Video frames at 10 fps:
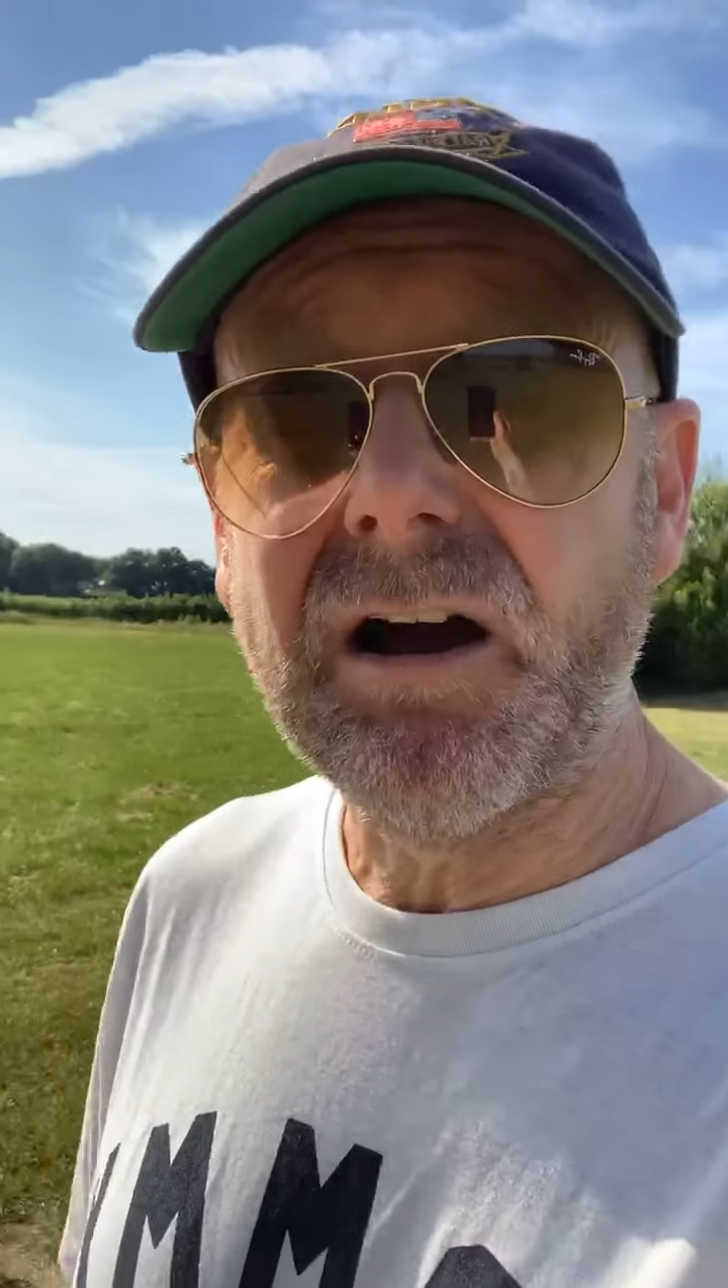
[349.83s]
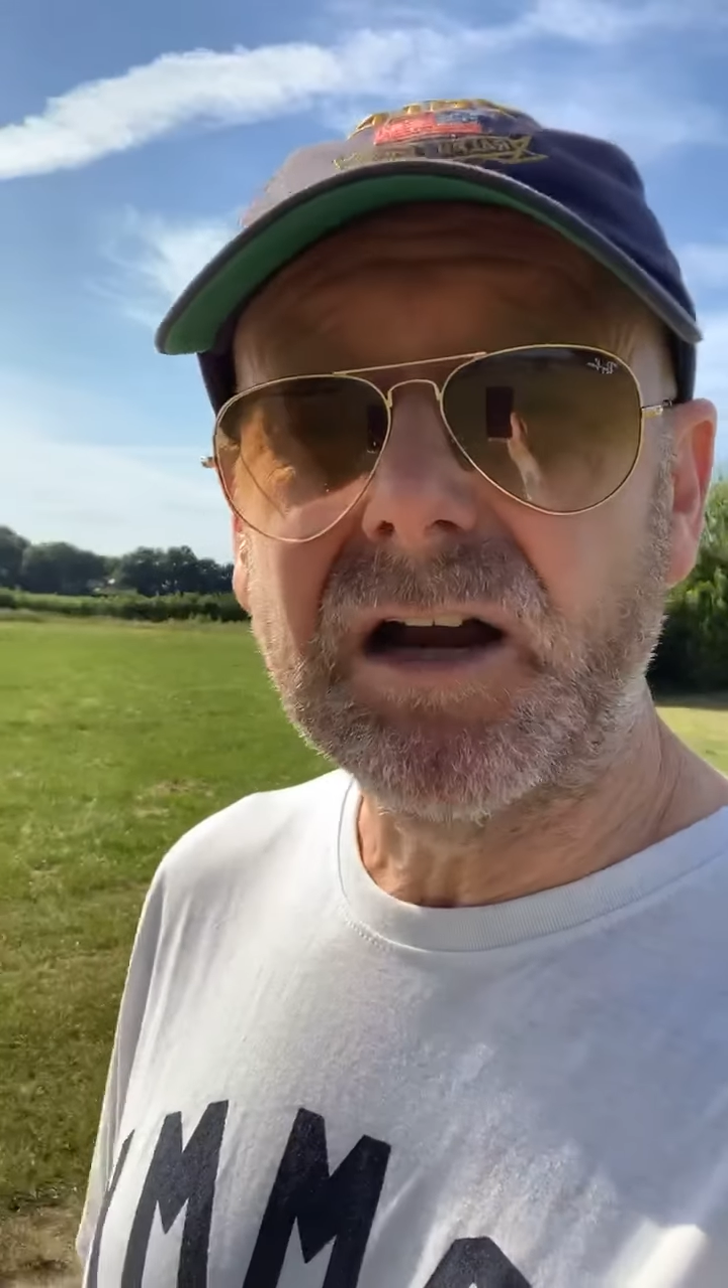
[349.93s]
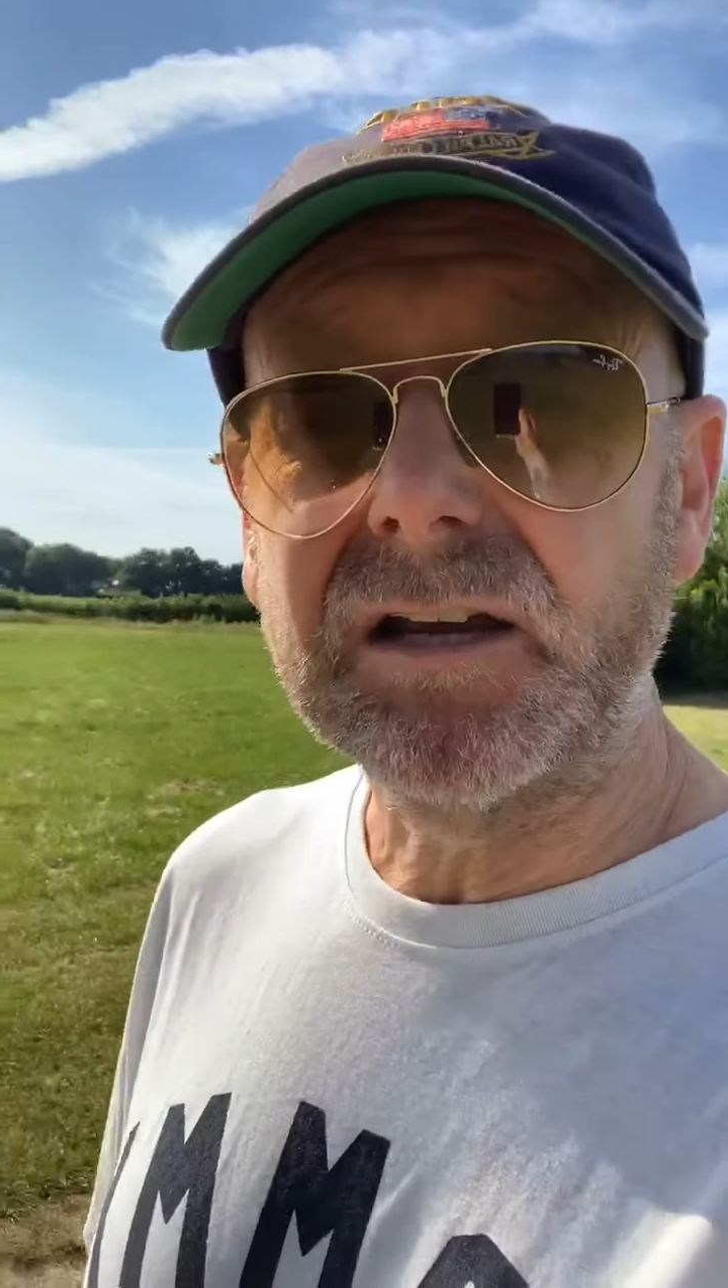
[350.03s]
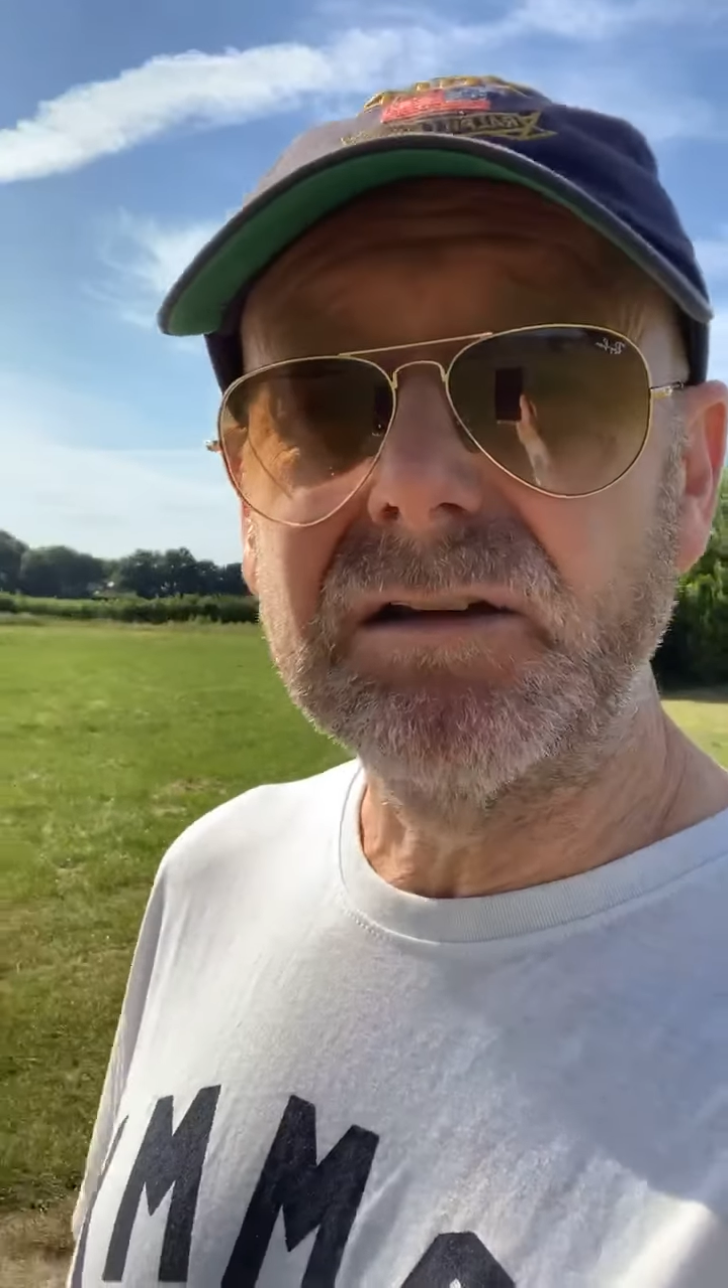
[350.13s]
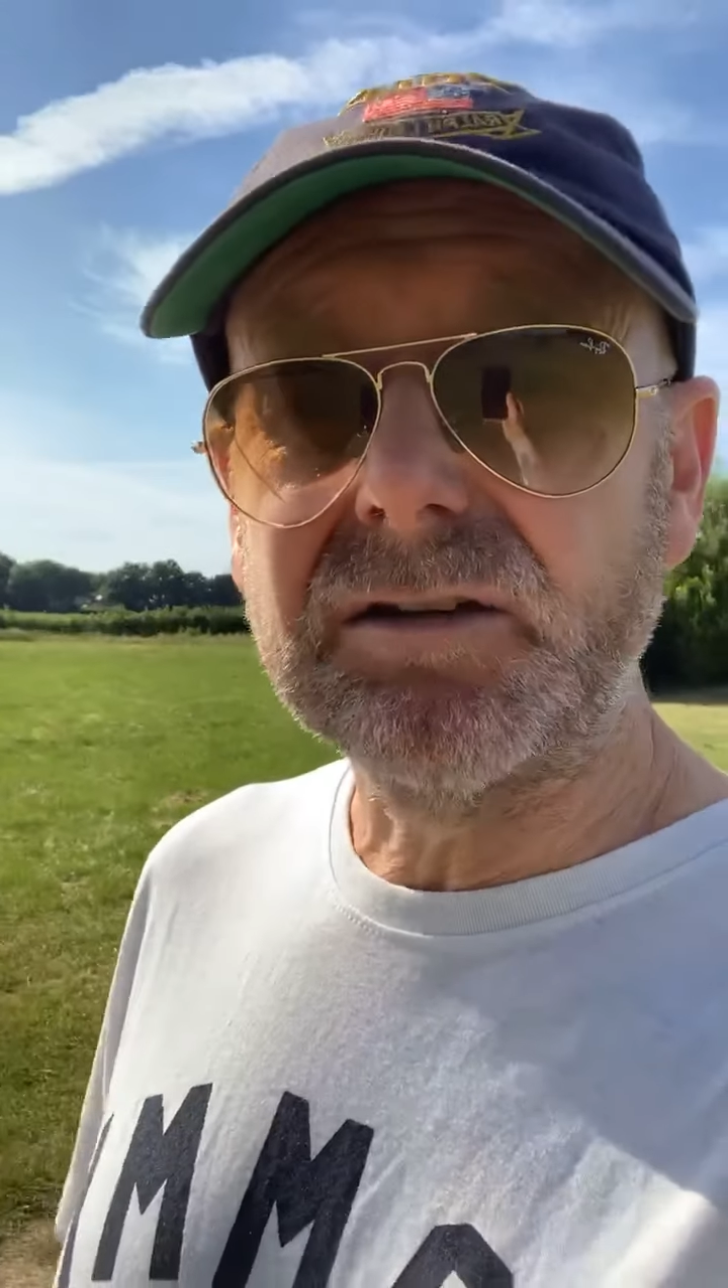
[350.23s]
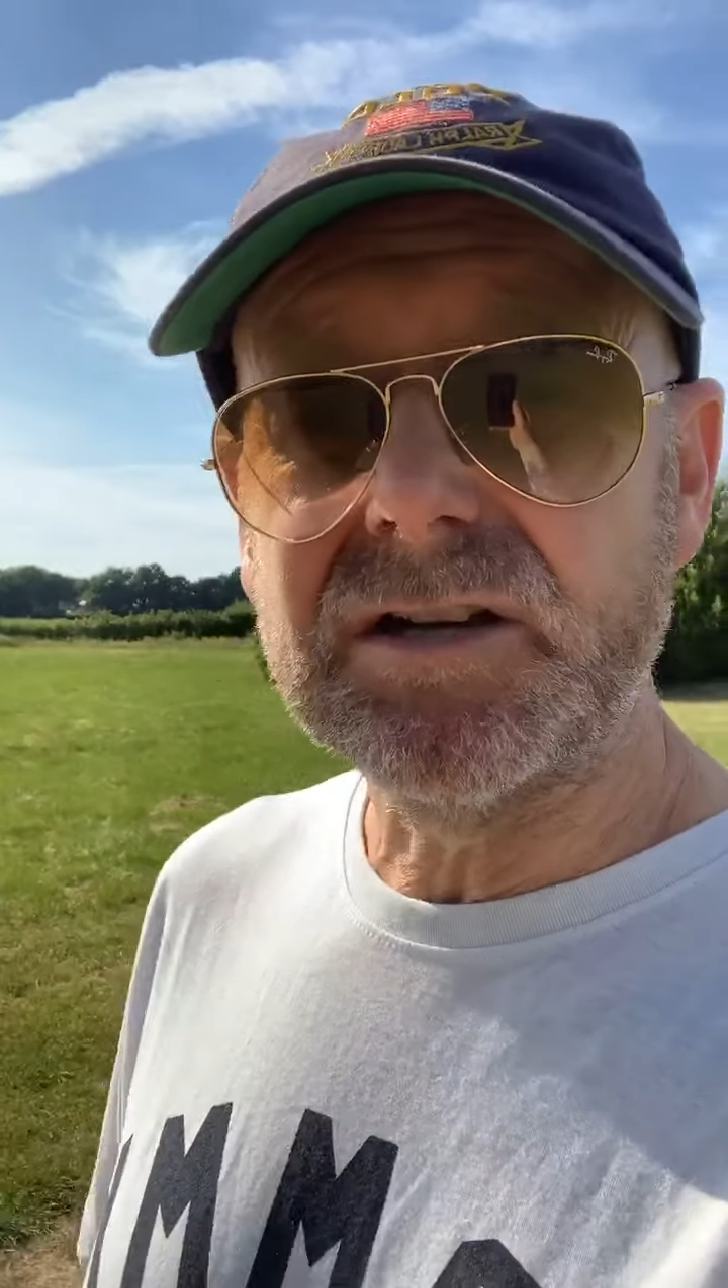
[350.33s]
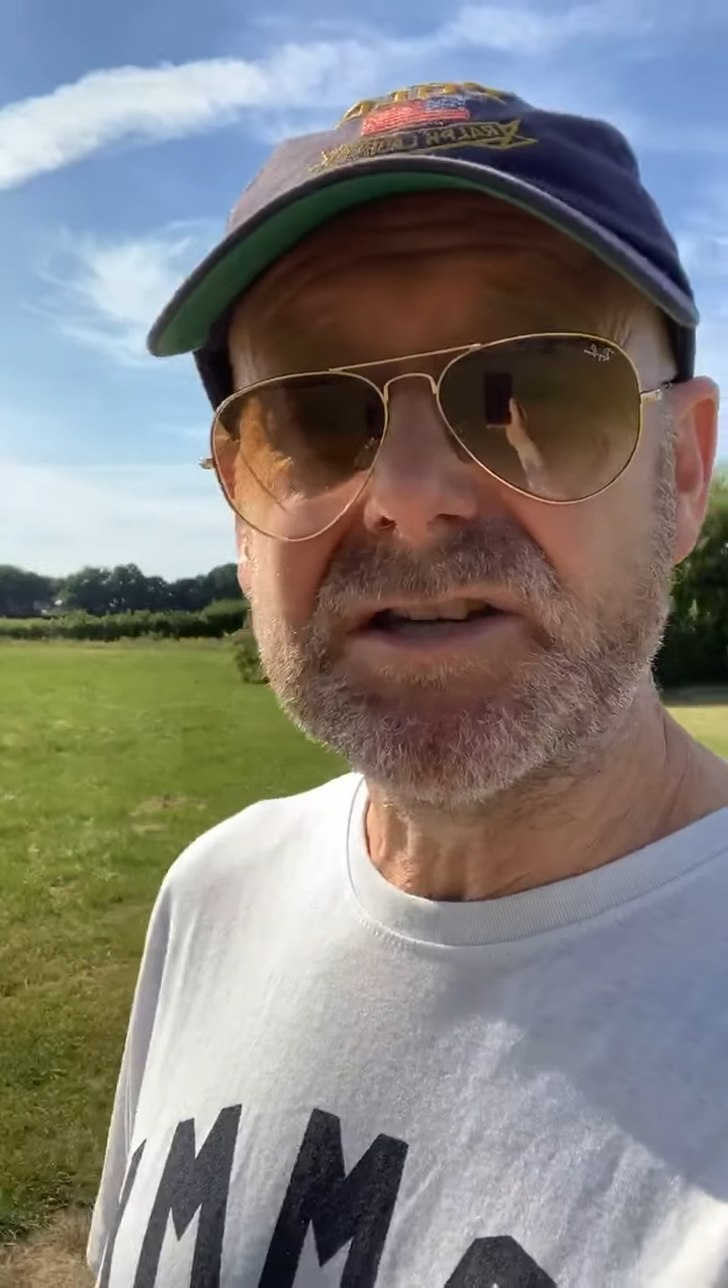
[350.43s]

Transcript: I can look at